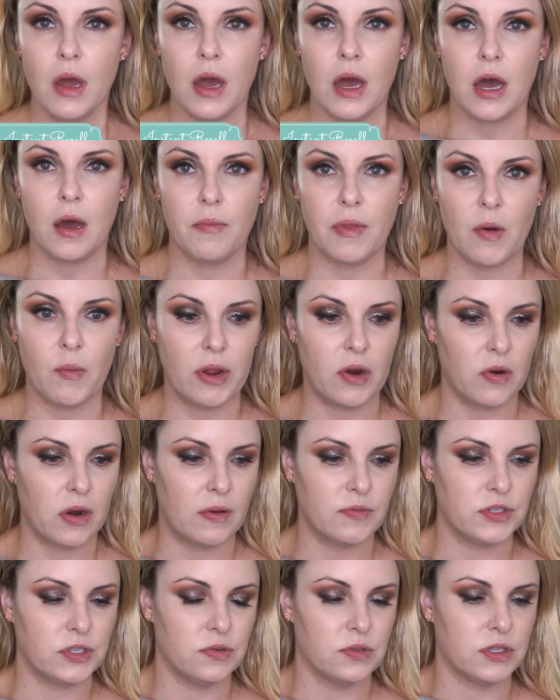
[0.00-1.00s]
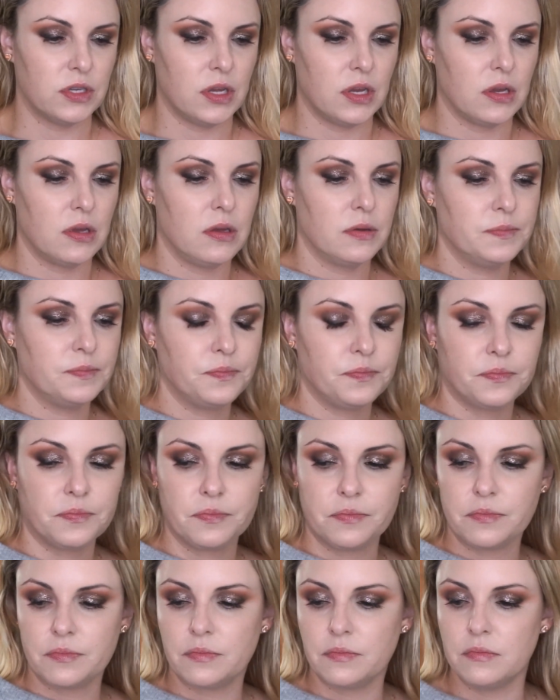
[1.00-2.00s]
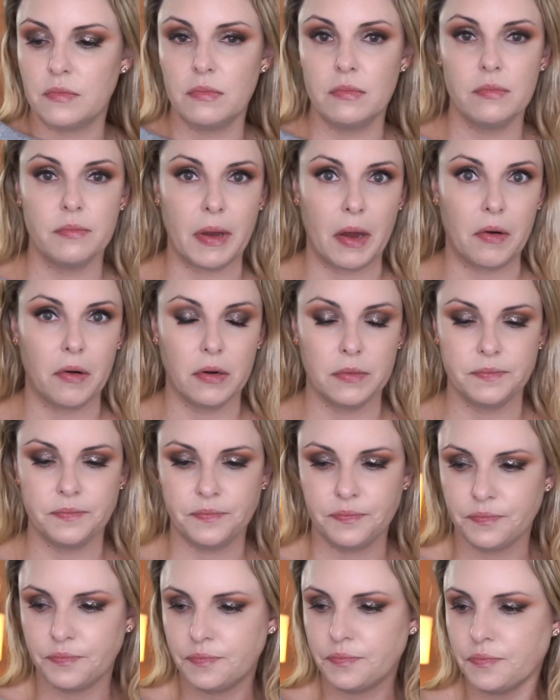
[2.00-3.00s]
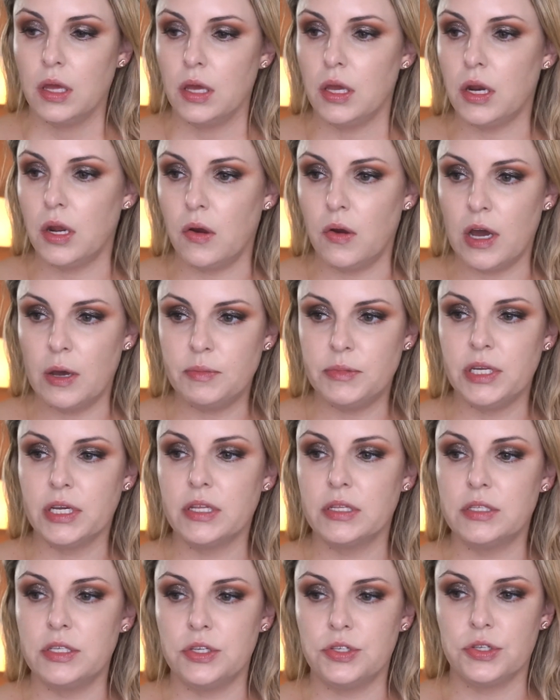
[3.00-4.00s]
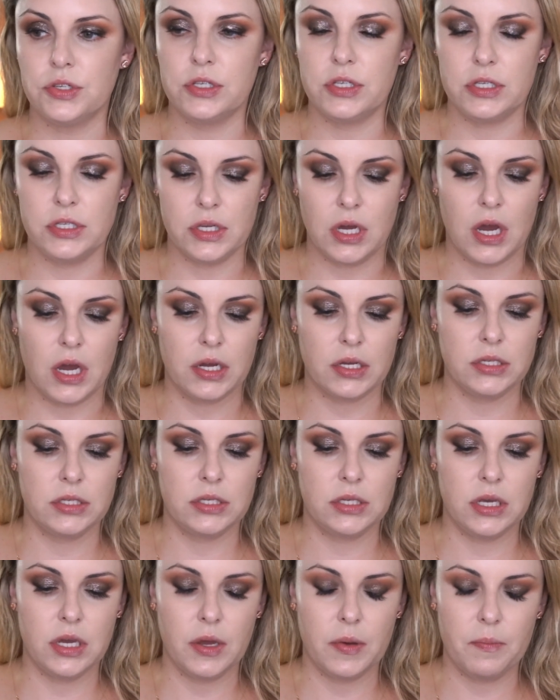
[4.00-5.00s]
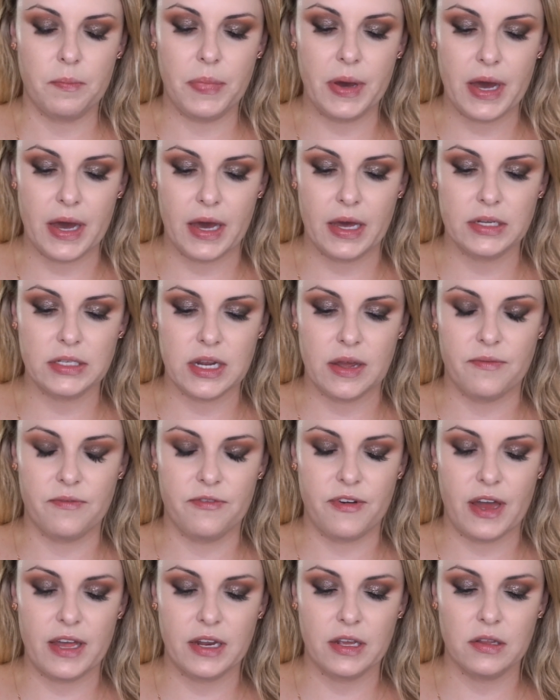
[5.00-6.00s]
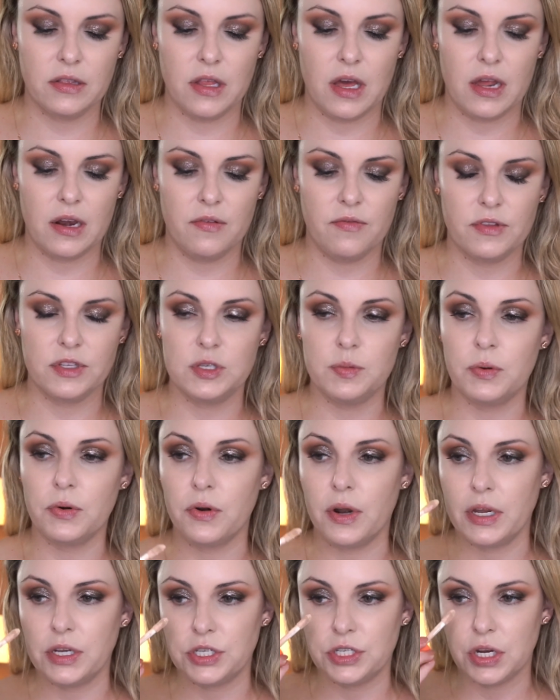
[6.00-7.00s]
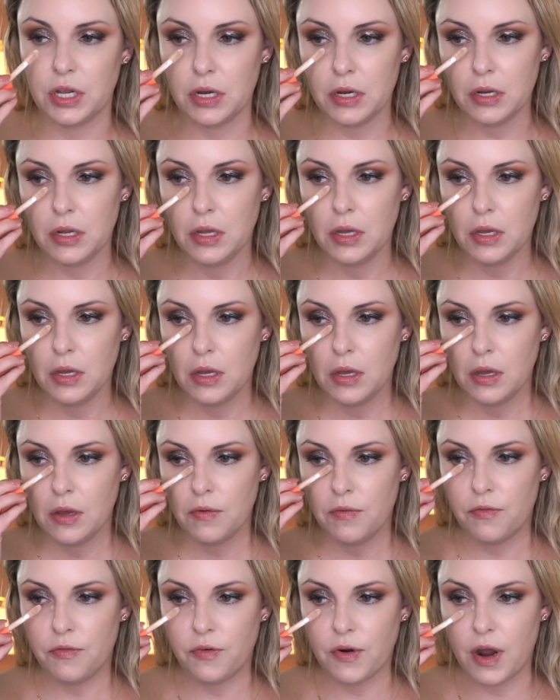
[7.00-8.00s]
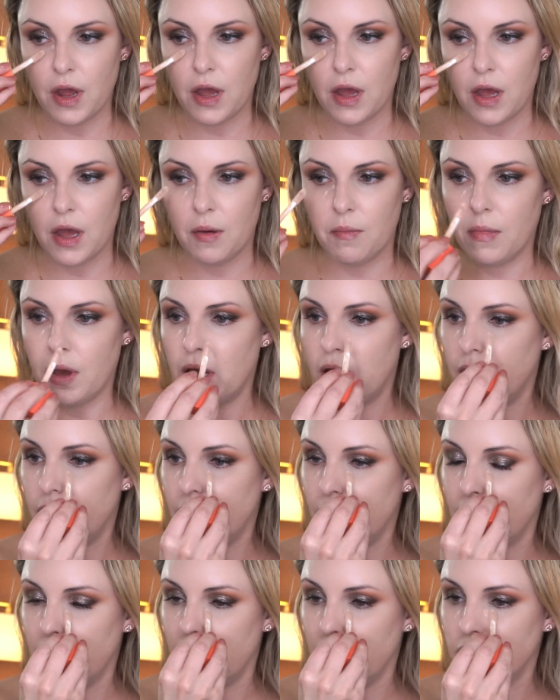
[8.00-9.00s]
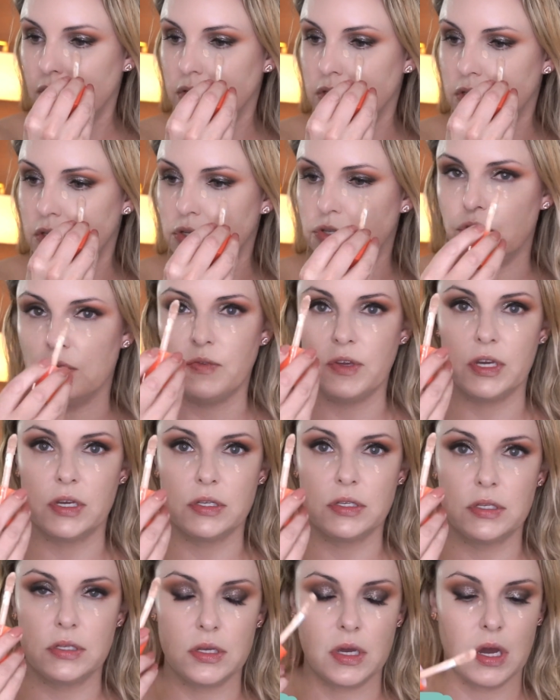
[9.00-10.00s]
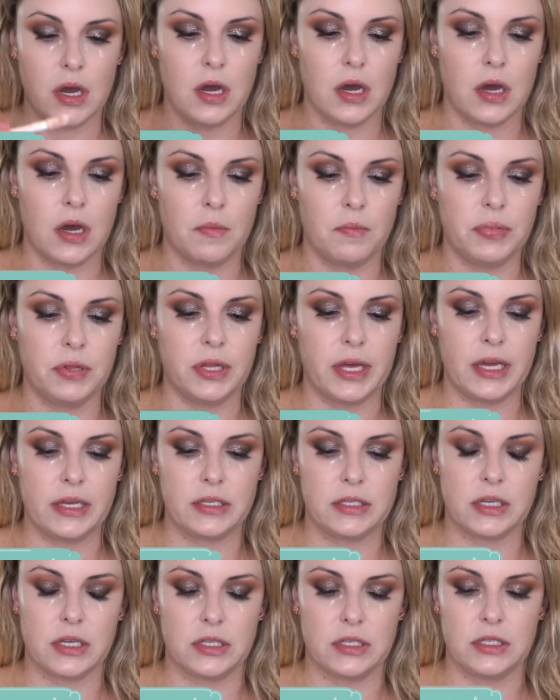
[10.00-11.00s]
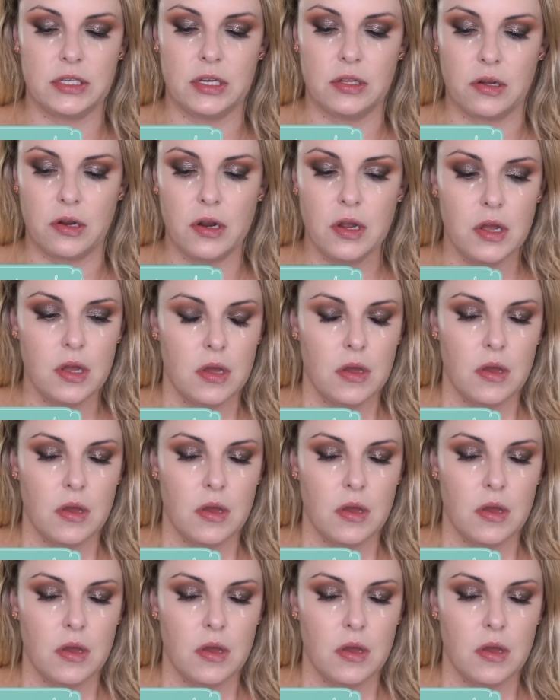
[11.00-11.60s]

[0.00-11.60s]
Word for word: That way I don't have to use any powder. You know, uptick in seizures sucks, but I'm finding a lot of inspiration from other, this is the Juvia's Place concealer.